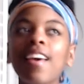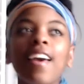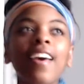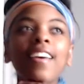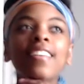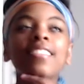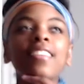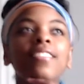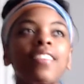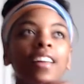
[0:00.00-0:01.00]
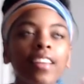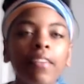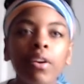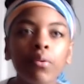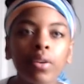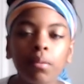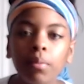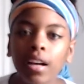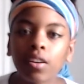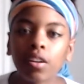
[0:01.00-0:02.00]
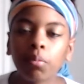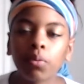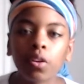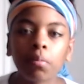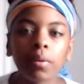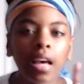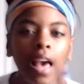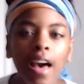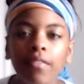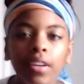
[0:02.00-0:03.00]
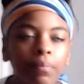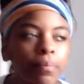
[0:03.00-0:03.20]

And not that I've never written a black girl before, but I haven't.